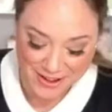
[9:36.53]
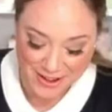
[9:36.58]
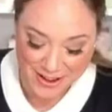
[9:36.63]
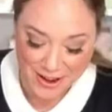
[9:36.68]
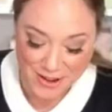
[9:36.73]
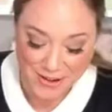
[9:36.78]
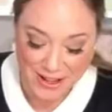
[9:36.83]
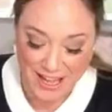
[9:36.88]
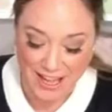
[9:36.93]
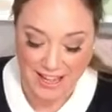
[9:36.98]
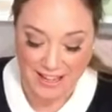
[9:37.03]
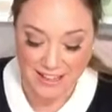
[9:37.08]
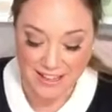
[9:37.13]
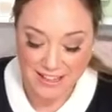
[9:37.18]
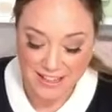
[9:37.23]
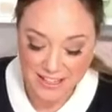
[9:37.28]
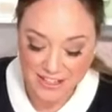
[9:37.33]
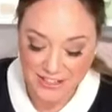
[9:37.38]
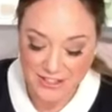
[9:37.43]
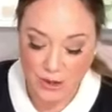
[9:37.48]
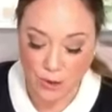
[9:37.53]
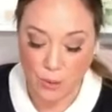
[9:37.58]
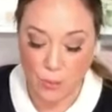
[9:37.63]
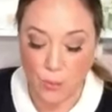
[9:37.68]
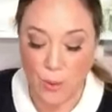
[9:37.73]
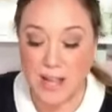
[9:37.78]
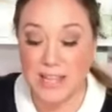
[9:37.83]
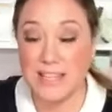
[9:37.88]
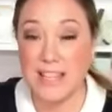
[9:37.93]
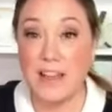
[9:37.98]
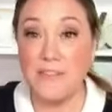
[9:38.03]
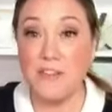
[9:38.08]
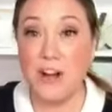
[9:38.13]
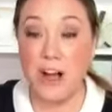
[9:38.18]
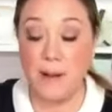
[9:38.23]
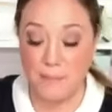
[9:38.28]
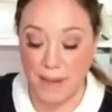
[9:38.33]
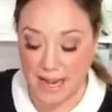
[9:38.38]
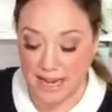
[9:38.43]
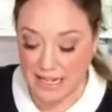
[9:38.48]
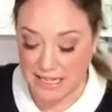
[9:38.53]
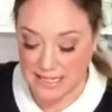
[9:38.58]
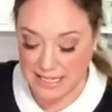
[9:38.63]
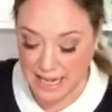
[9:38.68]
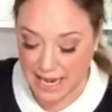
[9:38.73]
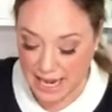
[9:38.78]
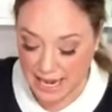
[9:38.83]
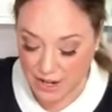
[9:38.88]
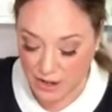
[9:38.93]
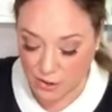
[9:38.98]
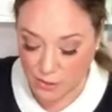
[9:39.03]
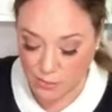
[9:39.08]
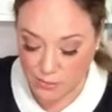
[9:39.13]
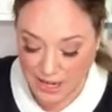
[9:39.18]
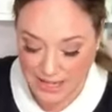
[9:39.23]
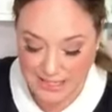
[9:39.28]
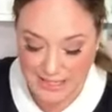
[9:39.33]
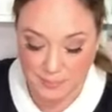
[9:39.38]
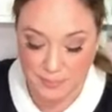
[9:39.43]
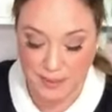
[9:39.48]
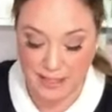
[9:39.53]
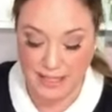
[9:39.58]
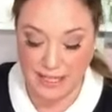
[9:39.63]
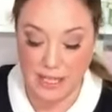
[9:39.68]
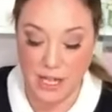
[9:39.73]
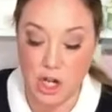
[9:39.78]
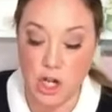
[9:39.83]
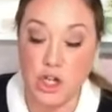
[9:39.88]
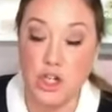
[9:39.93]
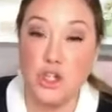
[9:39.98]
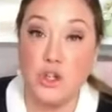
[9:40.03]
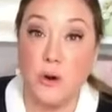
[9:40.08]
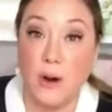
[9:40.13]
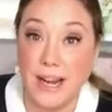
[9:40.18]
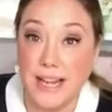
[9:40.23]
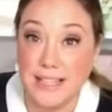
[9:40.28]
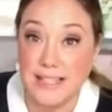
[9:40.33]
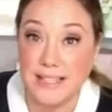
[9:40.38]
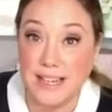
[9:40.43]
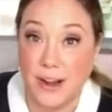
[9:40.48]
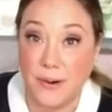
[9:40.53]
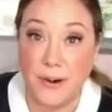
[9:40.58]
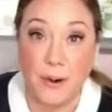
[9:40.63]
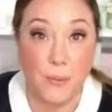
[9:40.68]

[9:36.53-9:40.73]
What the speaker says: Okay, so once I've got my entire recipe traced out,